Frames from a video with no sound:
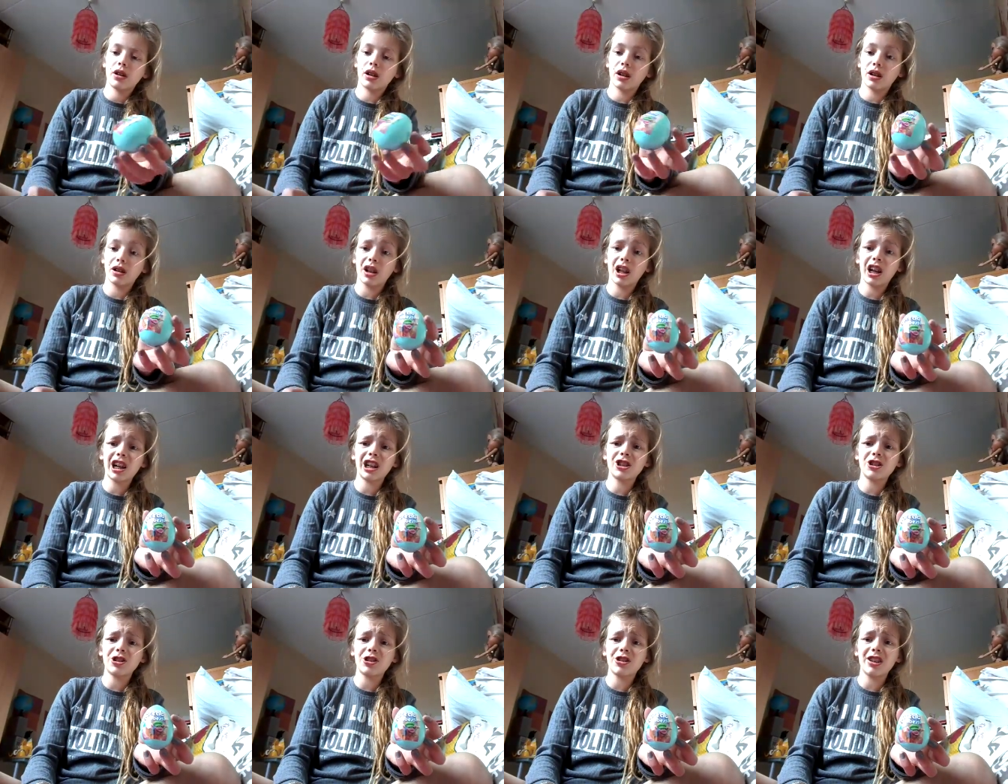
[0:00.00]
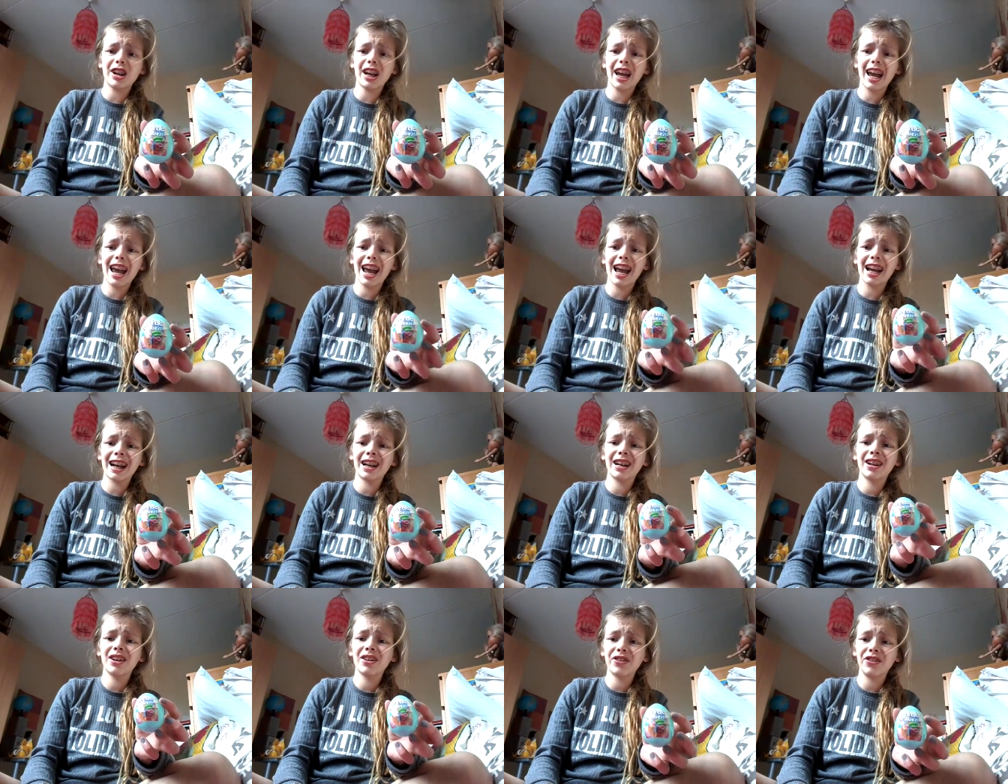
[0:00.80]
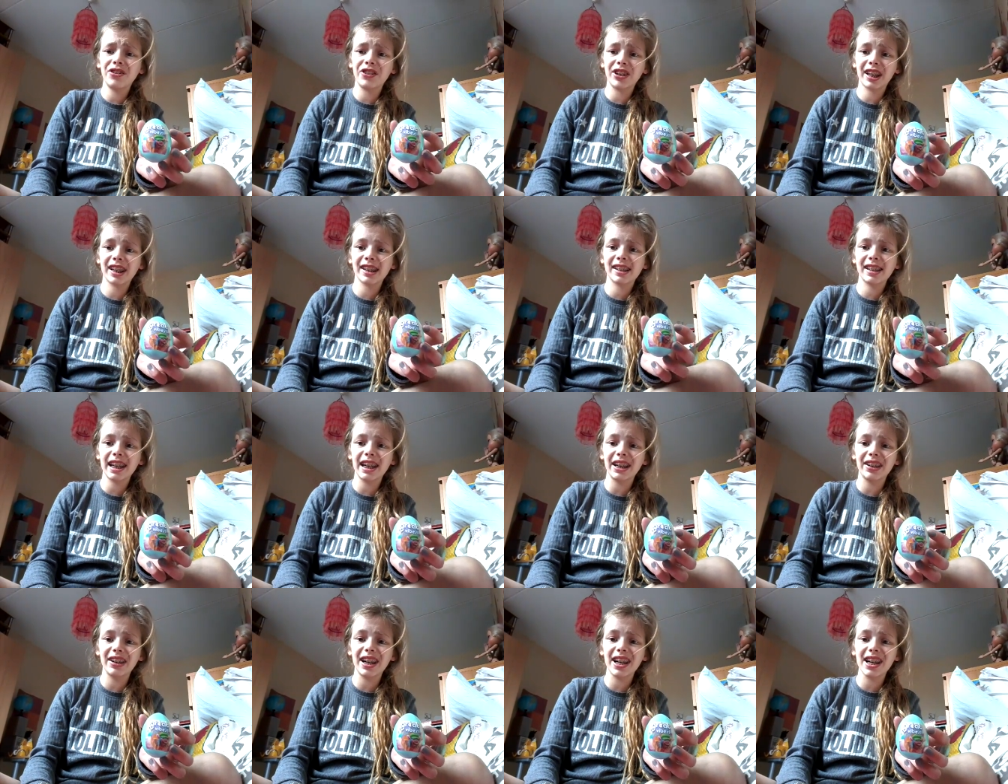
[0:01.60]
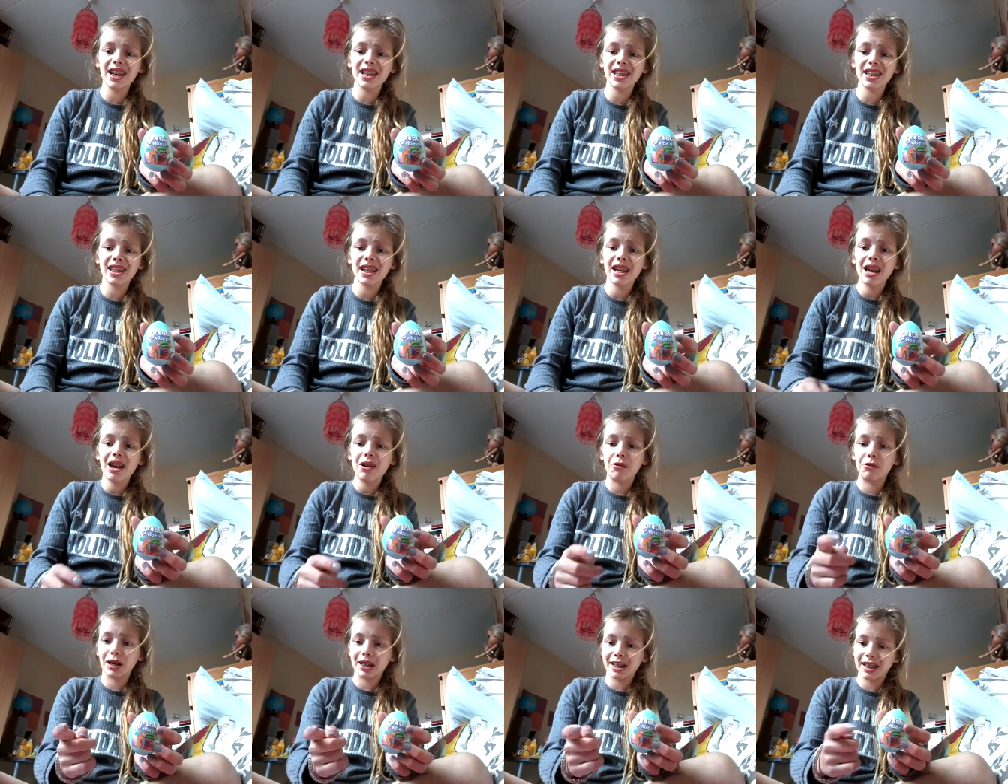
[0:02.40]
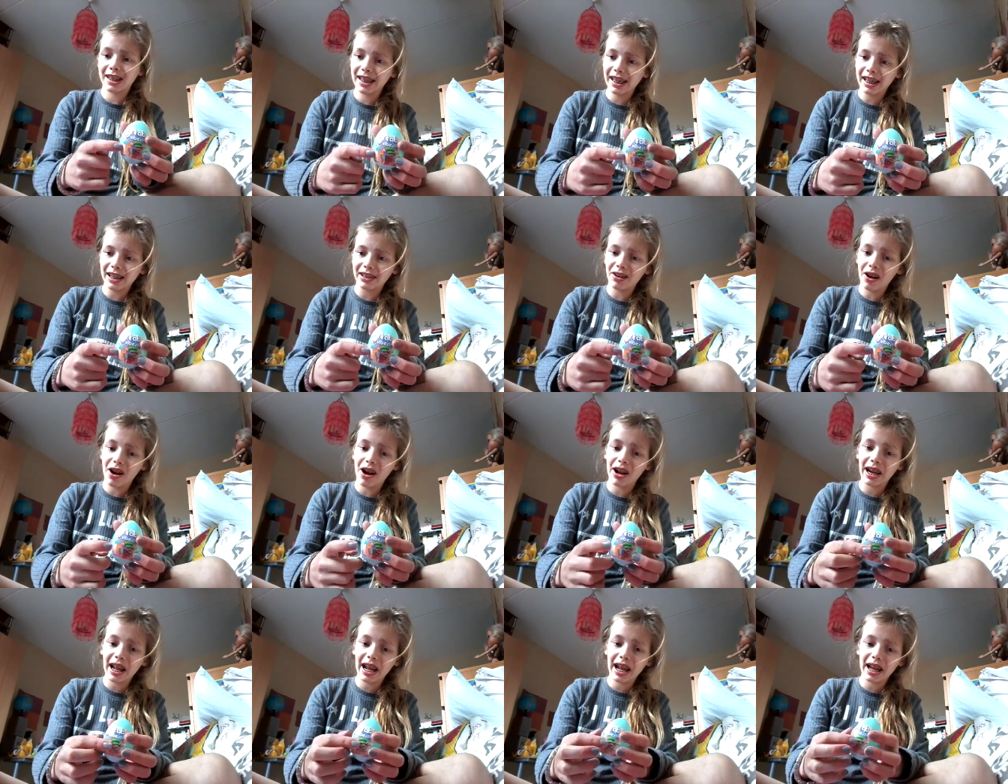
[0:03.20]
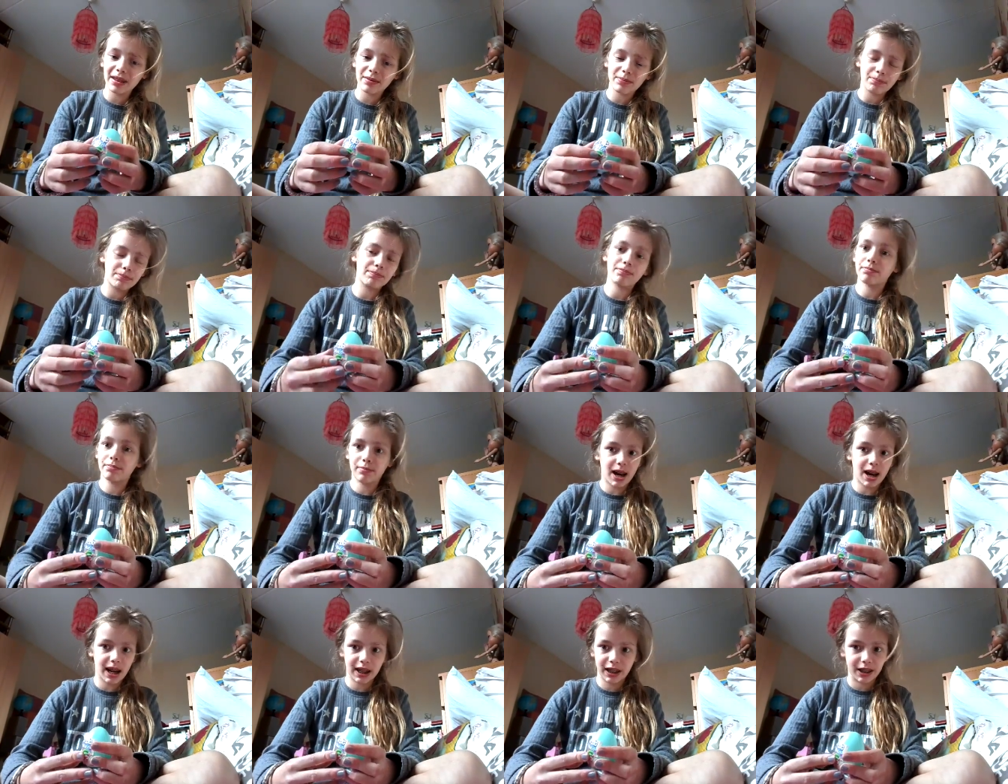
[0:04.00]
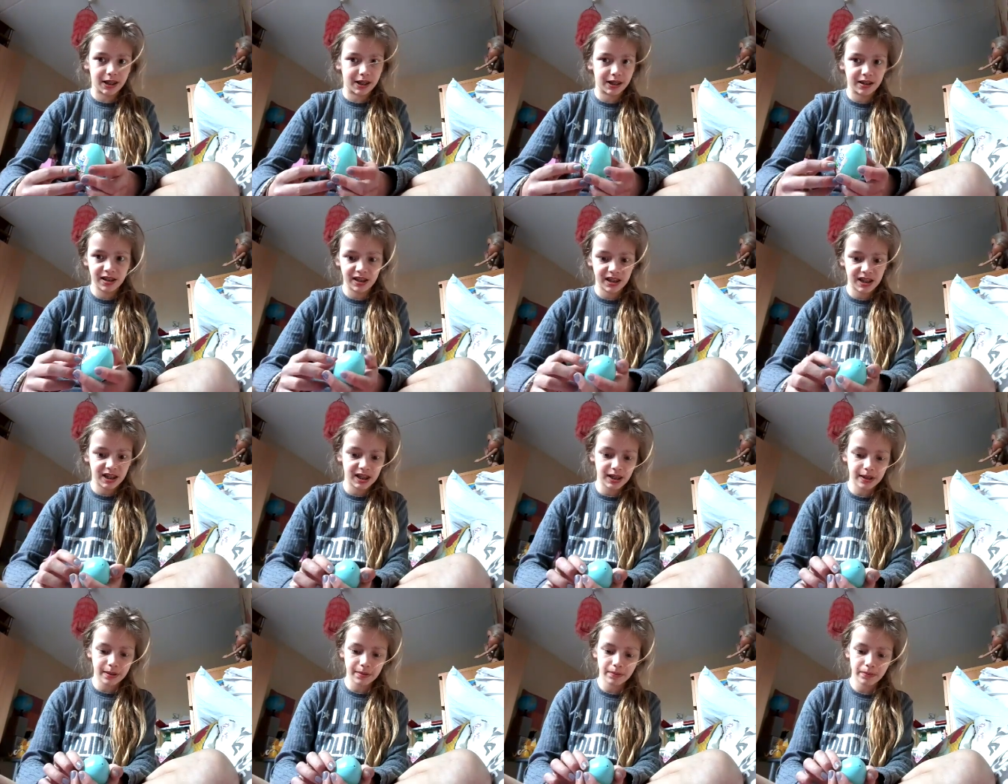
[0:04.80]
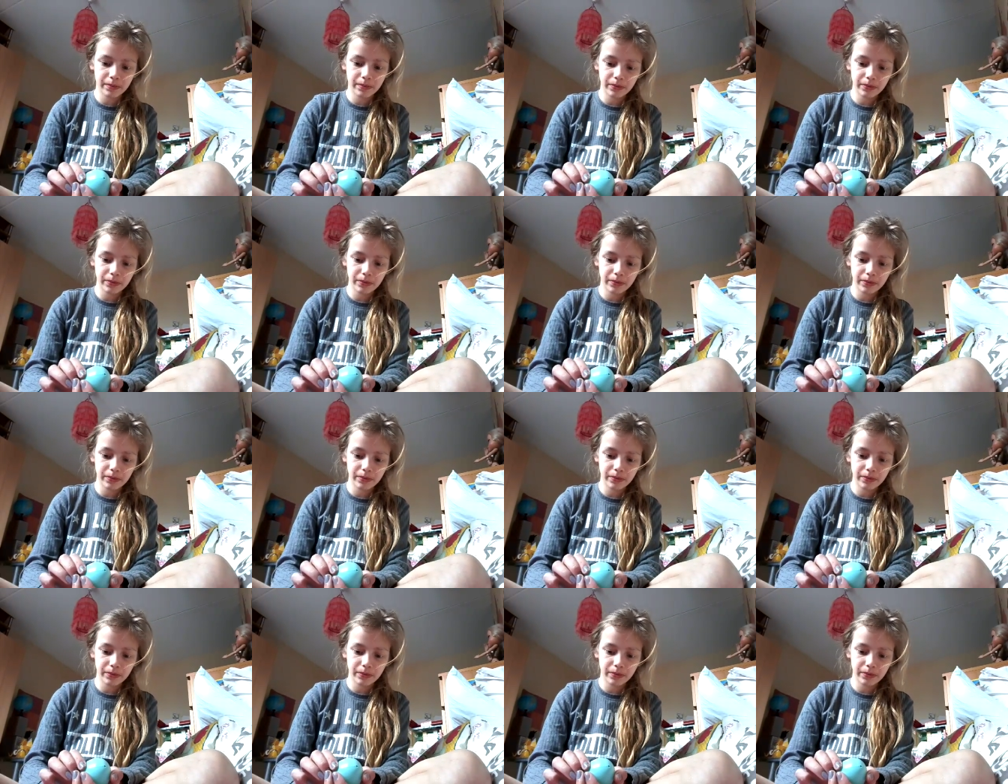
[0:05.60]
Another troll egg. Freaking serious. With a sticker on it. My goodness.